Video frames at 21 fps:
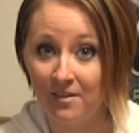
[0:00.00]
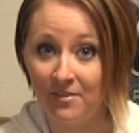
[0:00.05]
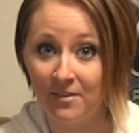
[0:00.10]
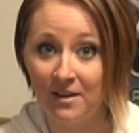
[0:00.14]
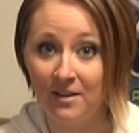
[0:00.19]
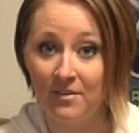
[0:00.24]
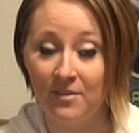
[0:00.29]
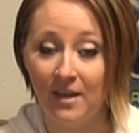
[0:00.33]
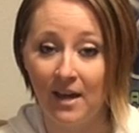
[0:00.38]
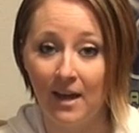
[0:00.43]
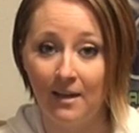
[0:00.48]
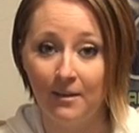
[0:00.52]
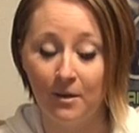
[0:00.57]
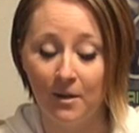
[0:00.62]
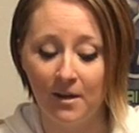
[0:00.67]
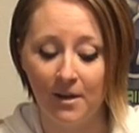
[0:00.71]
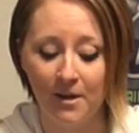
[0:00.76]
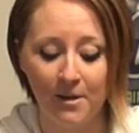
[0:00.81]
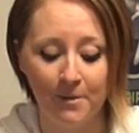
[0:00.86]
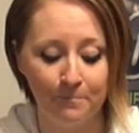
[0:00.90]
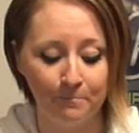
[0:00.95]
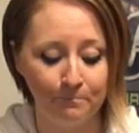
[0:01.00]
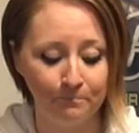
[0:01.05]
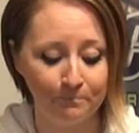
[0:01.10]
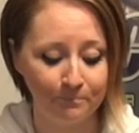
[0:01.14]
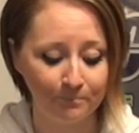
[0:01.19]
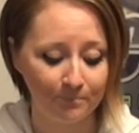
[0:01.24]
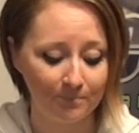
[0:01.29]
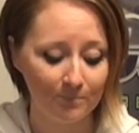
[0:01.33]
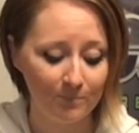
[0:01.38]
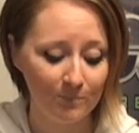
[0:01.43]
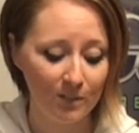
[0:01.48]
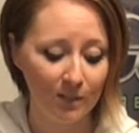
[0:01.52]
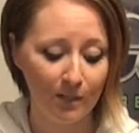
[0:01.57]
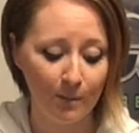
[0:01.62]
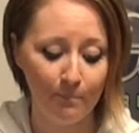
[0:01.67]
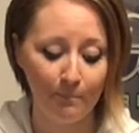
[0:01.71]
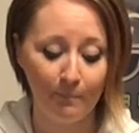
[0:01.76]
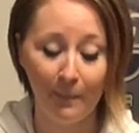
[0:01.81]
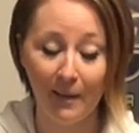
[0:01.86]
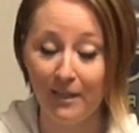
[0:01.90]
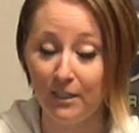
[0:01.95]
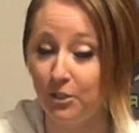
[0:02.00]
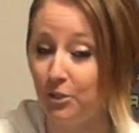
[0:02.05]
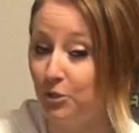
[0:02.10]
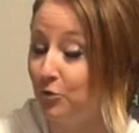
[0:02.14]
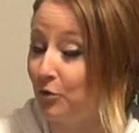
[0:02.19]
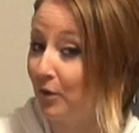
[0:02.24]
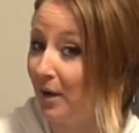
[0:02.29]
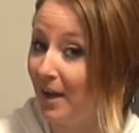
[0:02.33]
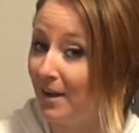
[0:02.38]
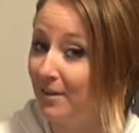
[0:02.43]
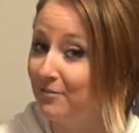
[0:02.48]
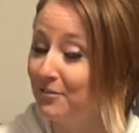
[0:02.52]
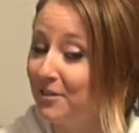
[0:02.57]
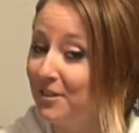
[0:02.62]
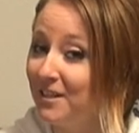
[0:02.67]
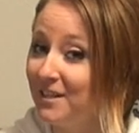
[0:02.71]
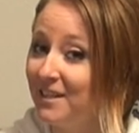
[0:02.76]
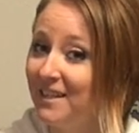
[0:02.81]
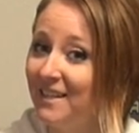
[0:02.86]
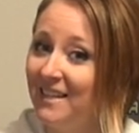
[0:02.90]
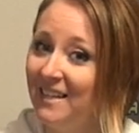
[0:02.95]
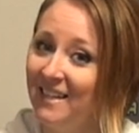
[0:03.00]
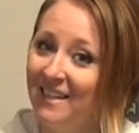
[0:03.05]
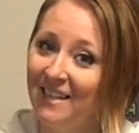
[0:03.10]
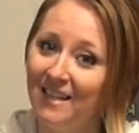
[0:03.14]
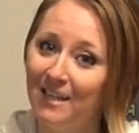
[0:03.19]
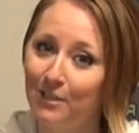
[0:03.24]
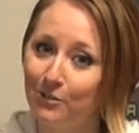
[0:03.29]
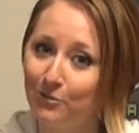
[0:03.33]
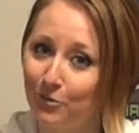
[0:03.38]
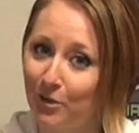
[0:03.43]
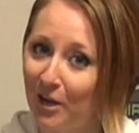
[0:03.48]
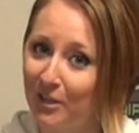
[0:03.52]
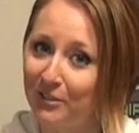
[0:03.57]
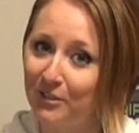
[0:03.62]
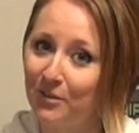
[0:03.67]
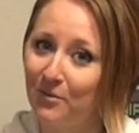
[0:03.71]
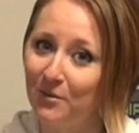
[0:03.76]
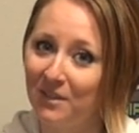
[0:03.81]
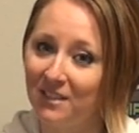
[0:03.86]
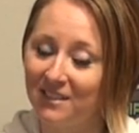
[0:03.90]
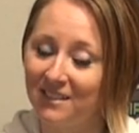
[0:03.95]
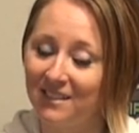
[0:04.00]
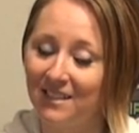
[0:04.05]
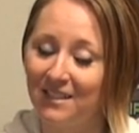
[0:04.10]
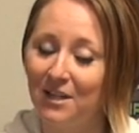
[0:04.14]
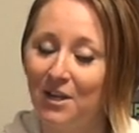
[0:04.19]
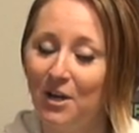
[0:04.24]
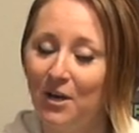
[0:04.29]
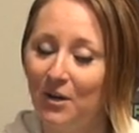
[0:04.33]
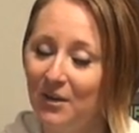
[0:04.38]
in there that my driver is Russell Wilson,